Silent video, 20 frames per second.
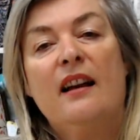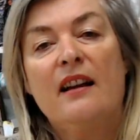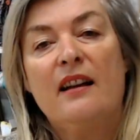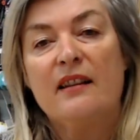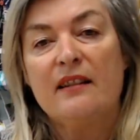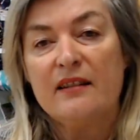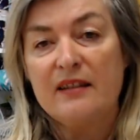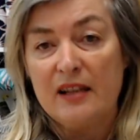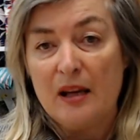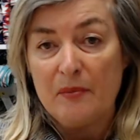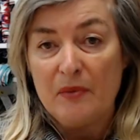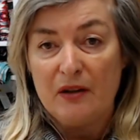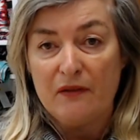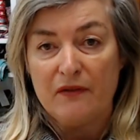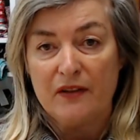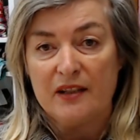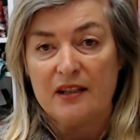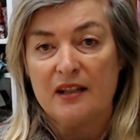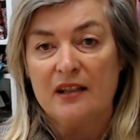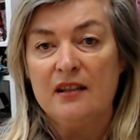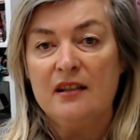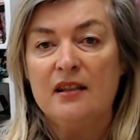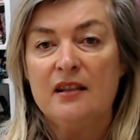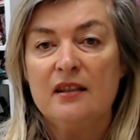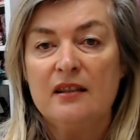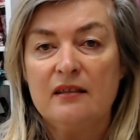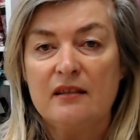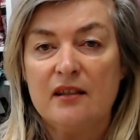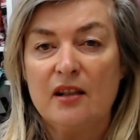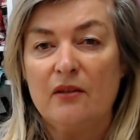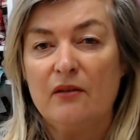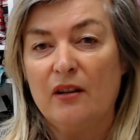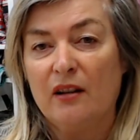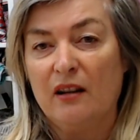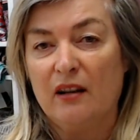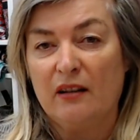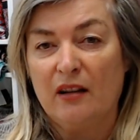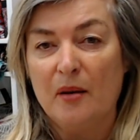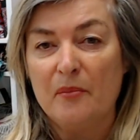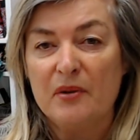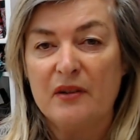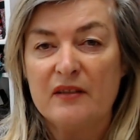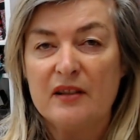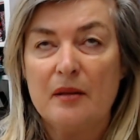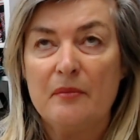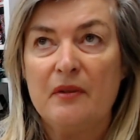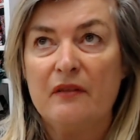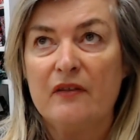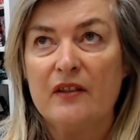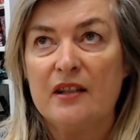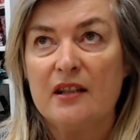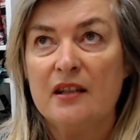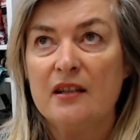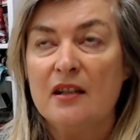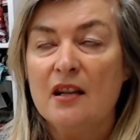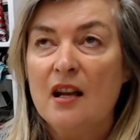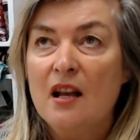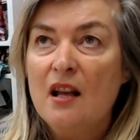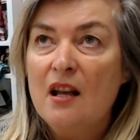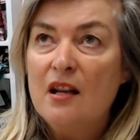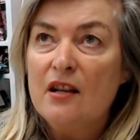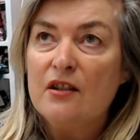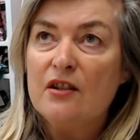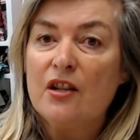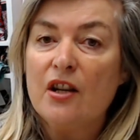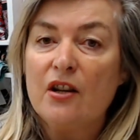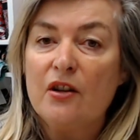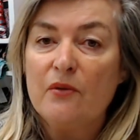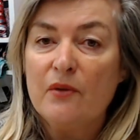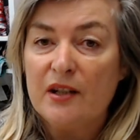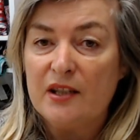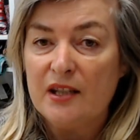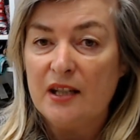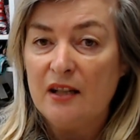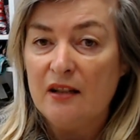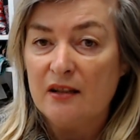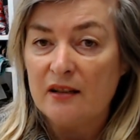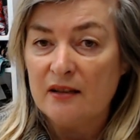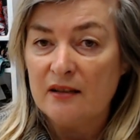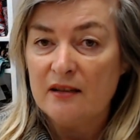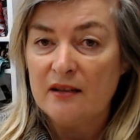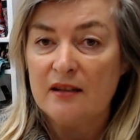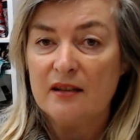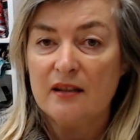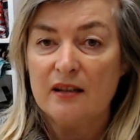semi-fitted, so like a couple of semi-fitted. So Adina's